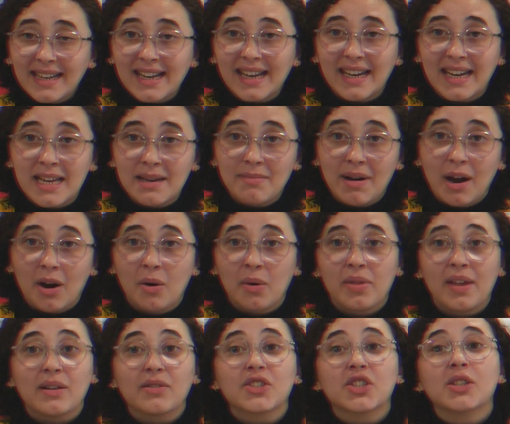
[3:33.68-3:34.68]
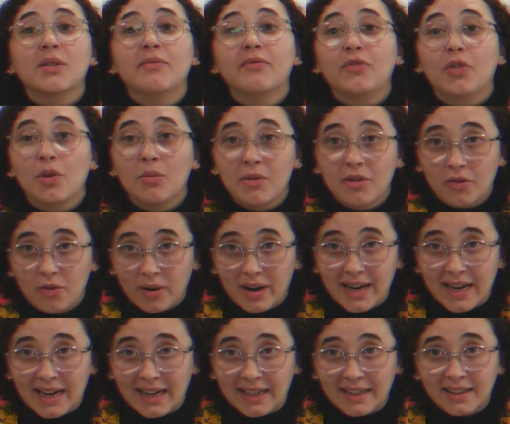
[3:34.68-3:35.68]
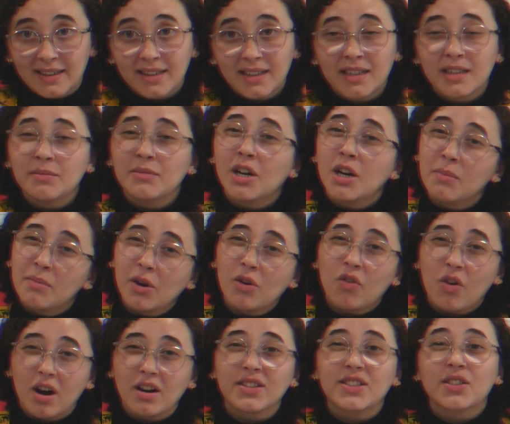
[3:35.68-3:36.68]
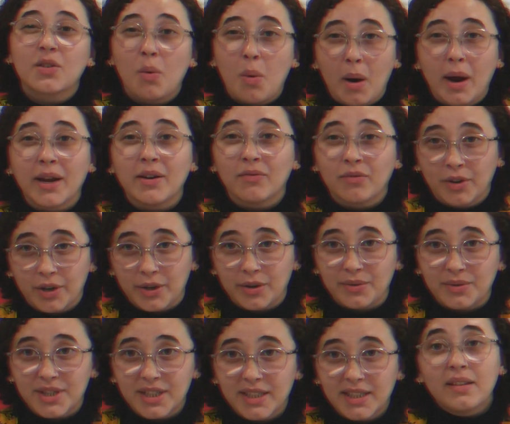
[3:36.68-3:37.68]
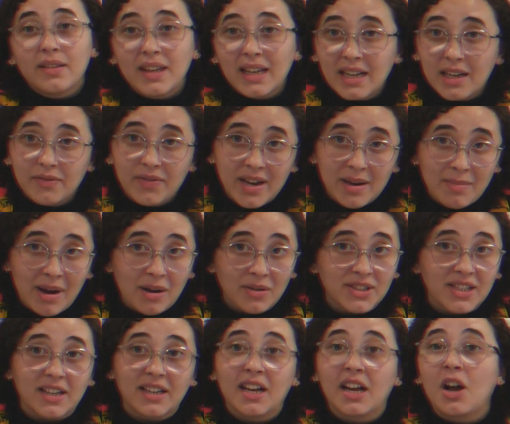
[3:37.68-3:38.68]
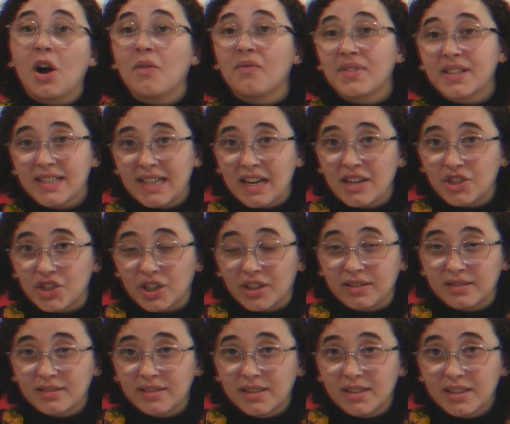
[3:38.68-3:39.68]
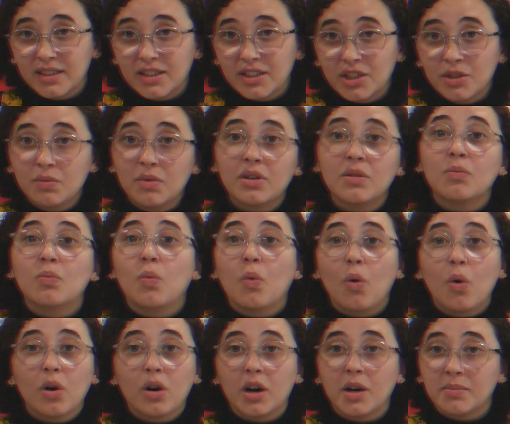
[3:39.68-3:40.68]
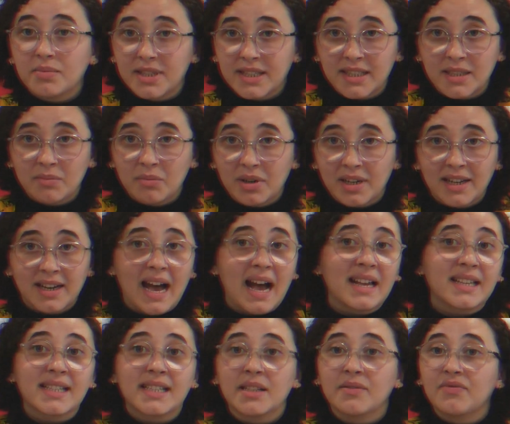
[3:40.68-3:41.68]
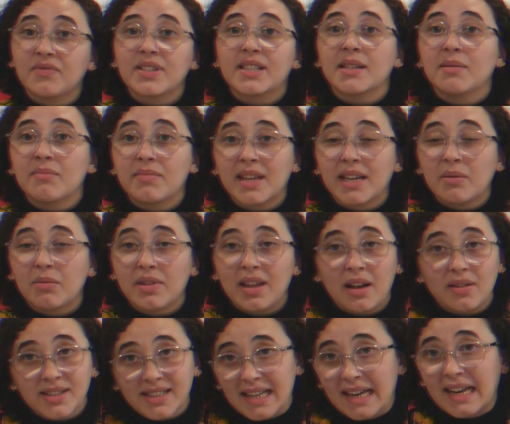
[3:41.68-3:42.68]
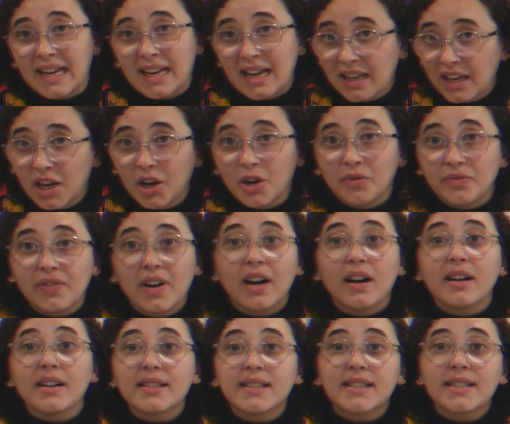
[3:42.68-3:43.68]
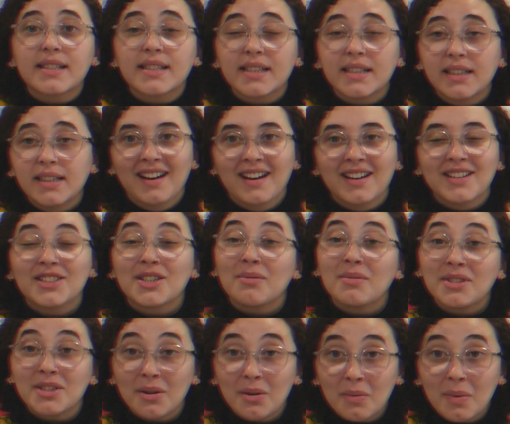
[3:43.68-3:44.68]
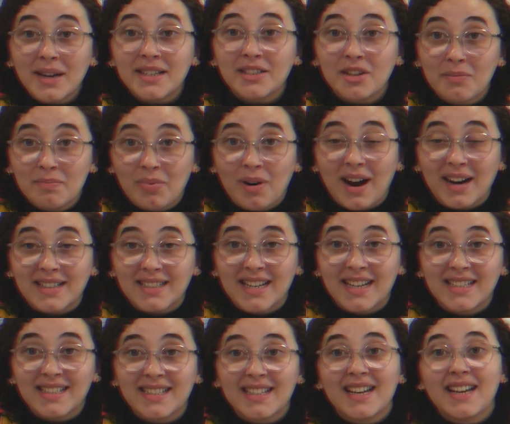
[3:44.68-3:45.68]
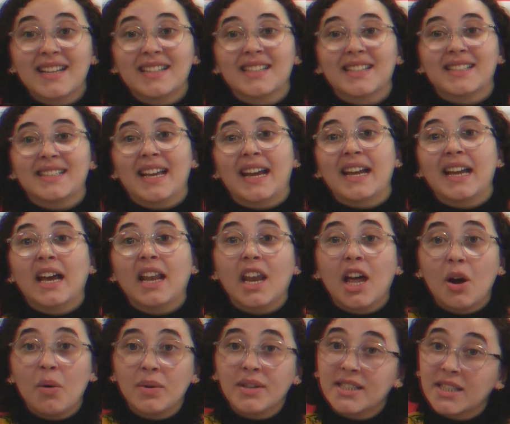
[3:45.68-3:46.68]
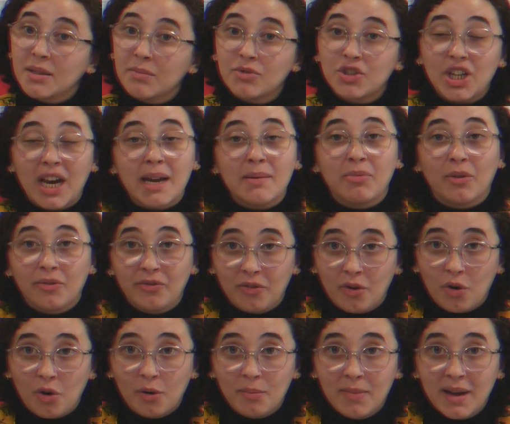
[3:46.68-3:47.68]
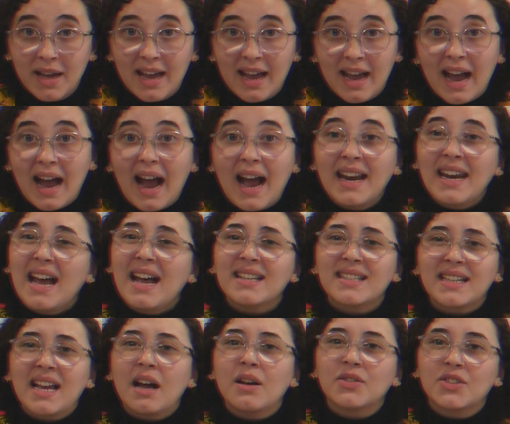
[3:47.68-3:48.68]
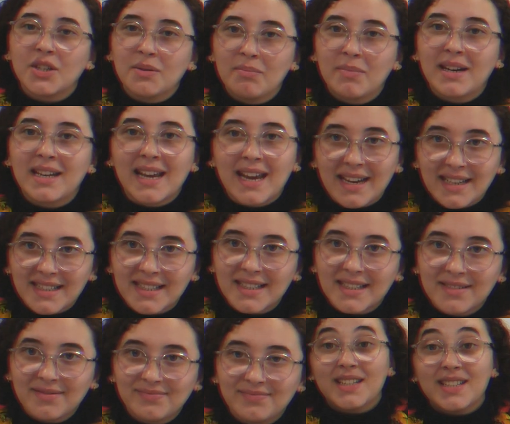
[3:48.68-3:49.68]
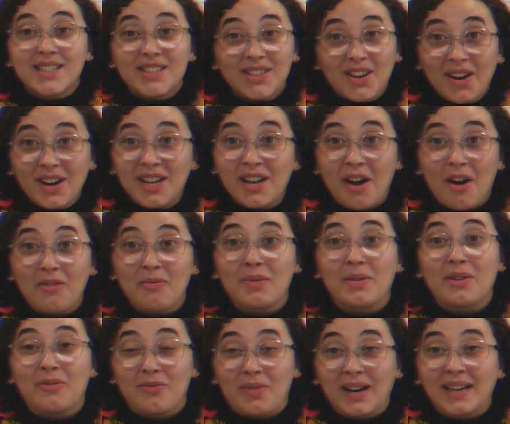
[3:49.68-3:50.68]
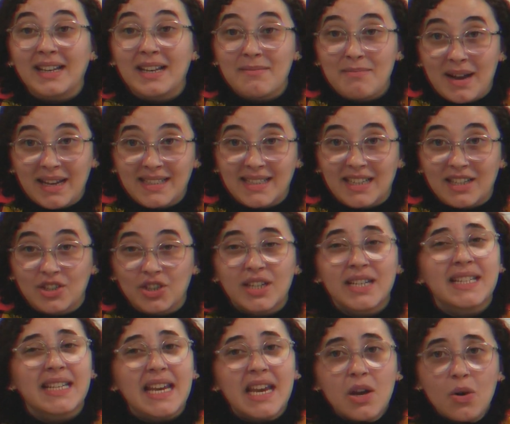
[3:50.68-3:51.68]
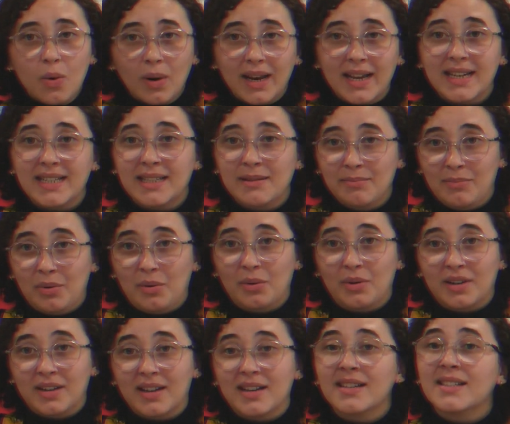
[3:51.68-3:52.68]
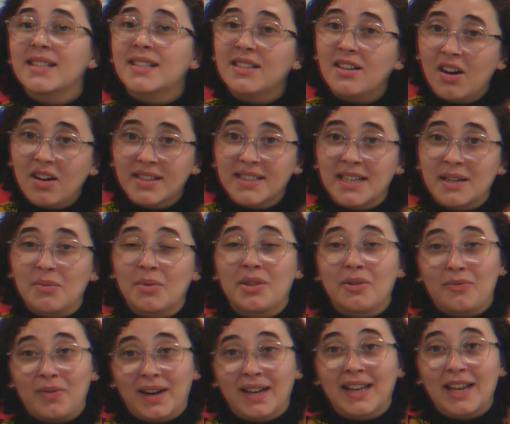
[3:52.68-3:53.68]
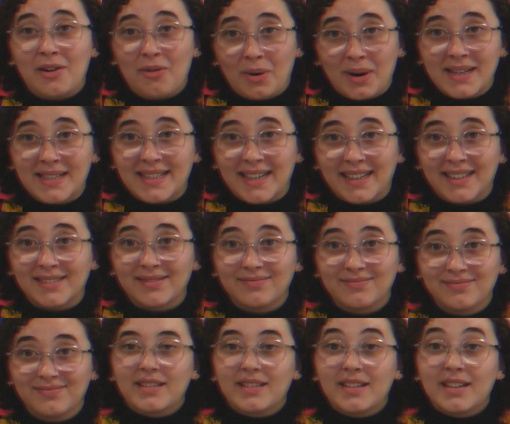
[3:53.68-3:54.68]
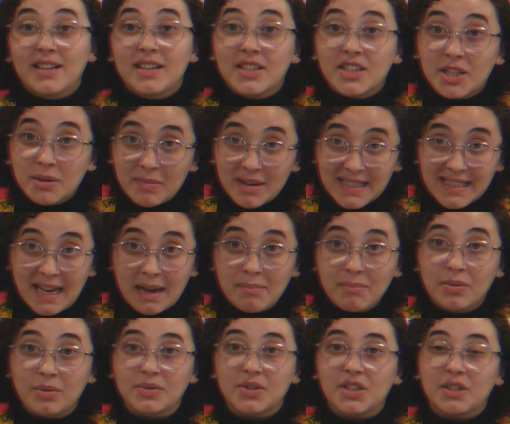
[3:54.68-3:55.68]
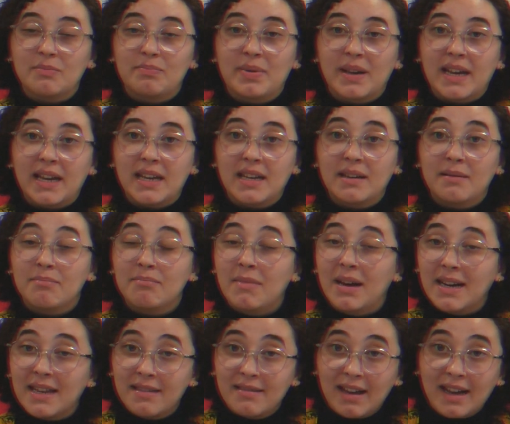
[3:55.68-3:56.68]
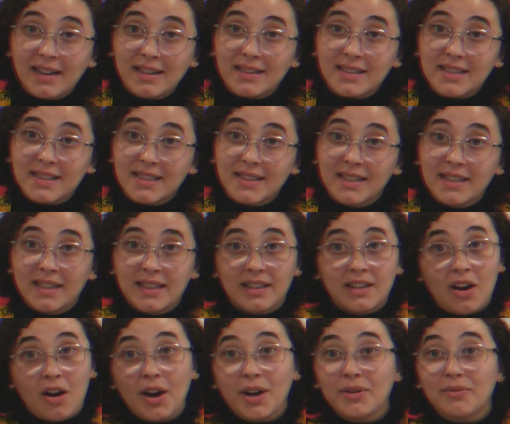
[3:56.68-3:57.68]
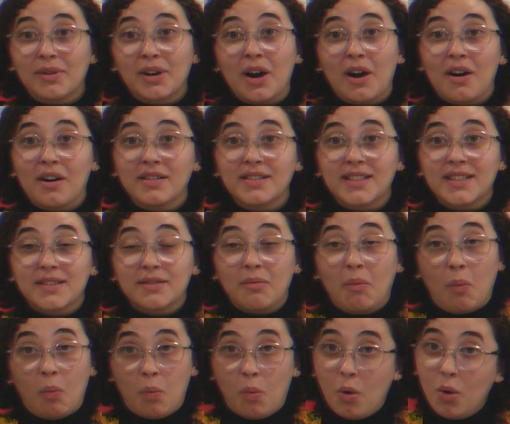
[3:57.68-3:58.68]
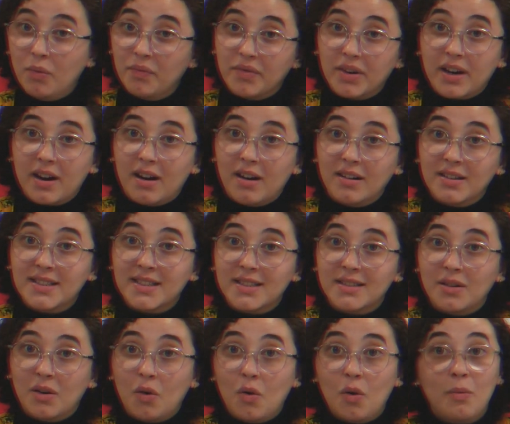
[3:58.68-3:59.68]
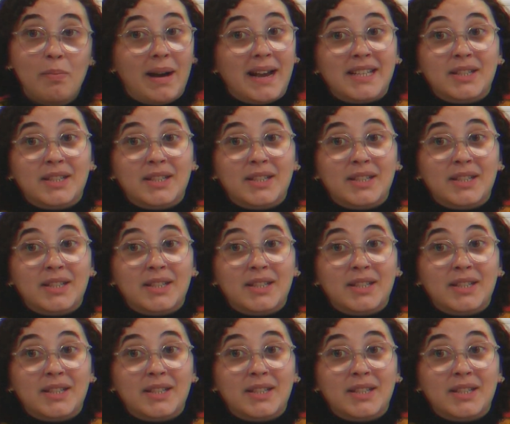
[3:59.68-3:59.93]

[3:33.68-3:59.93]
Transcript: an email without some form of greeting can come across quite rude. Think of emails like a conversation. You wouldn't walk up to someone and ask them for something without saying hello first. So it's always good practice to say hello in some shape or form and ask how somebody is. Signing off with a friendly message is equally as important as starting with a friendly greeting. Some examples could be many thanks, kind regards, warm regards, or best